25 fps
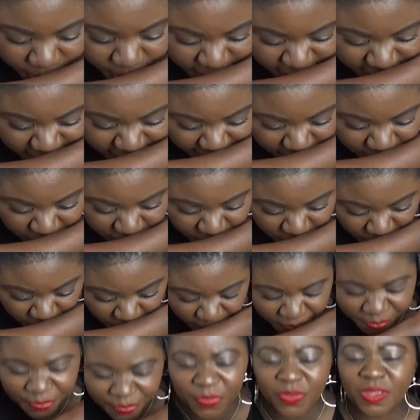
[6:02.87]

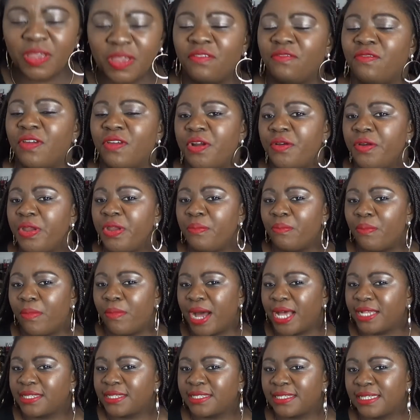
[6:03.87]
sensual, very
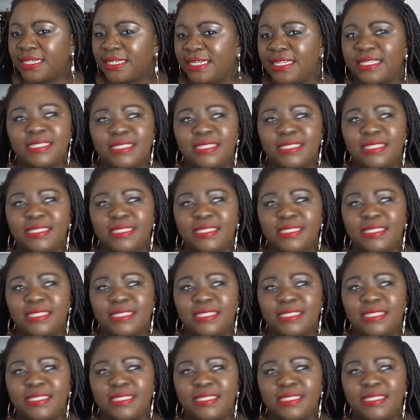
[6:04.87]
musky.